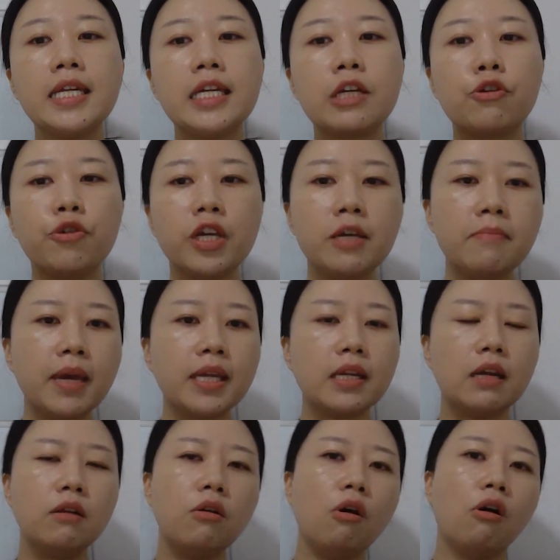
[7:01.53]
a decree, he made
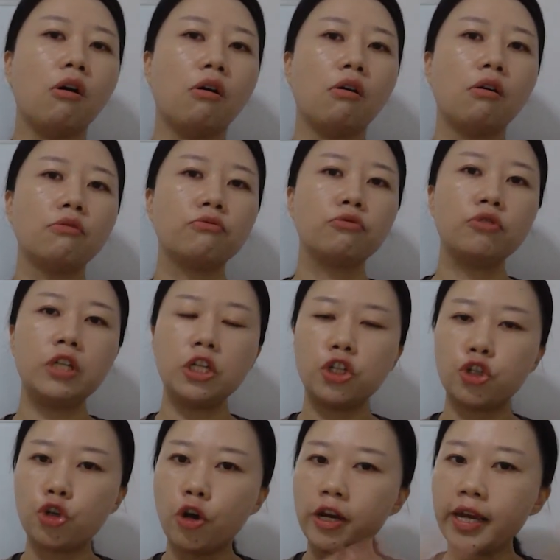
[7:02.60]
a law to
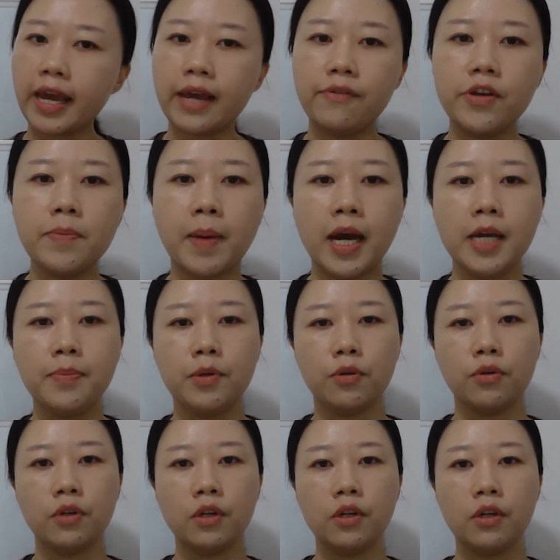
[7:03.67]
destroy every
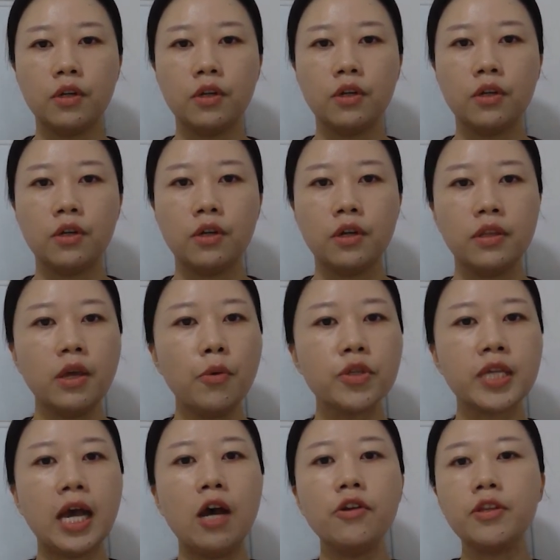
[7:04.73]
Bible. That
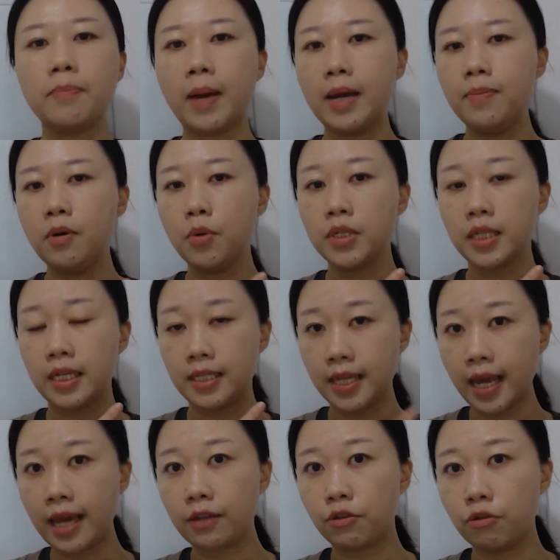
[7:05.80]
was how the Bible was
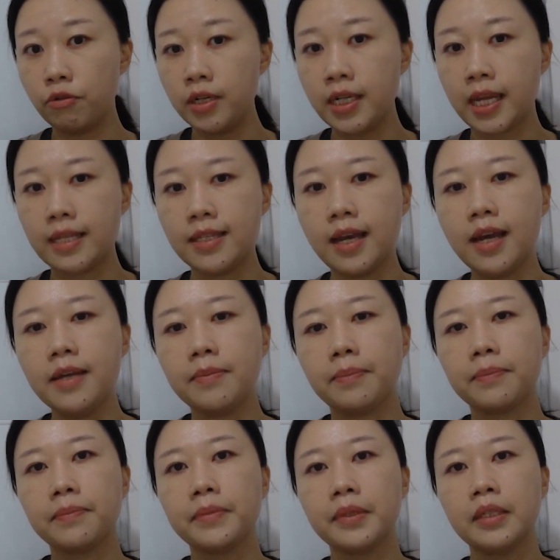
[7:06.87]
attacked during that time.
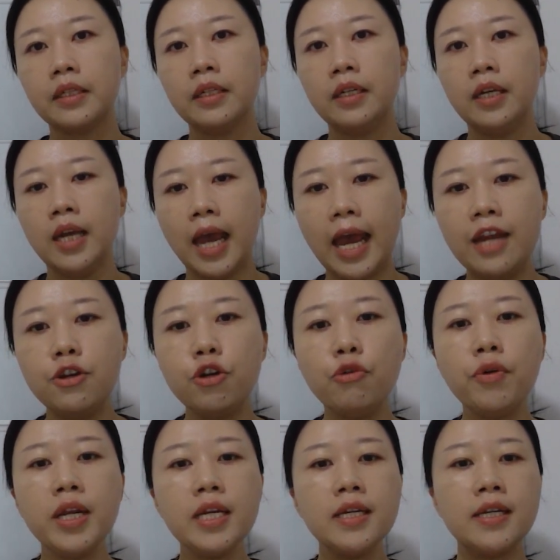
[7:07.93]
And
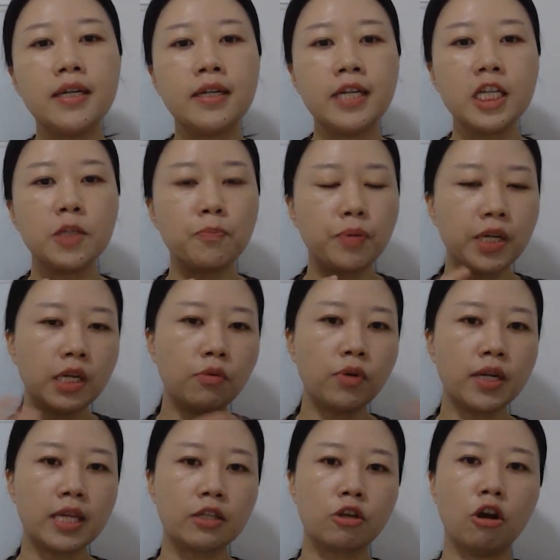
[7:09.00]
during this
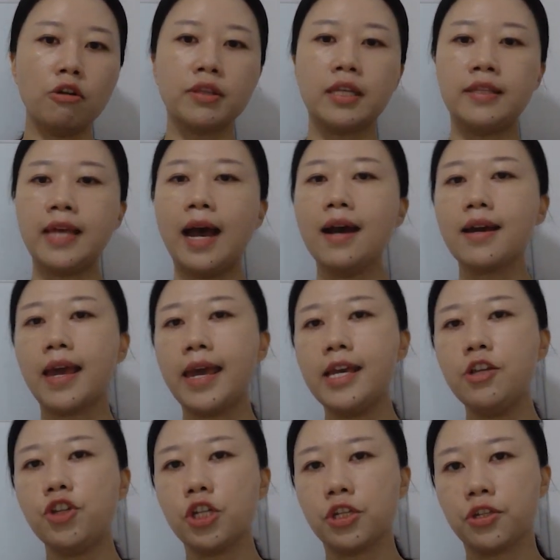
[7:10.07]
period that's called the Dark
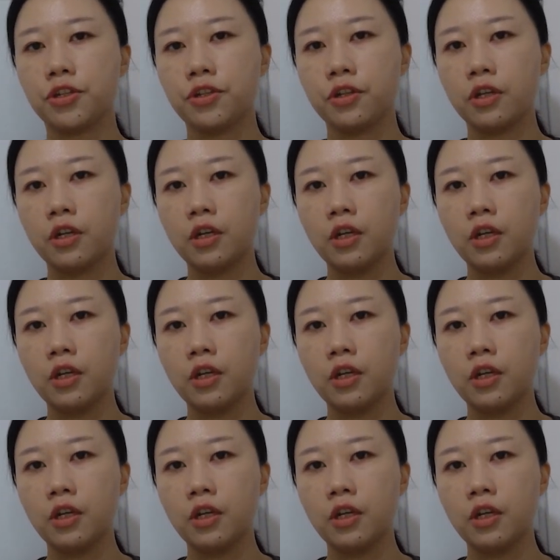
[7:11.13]
Ages,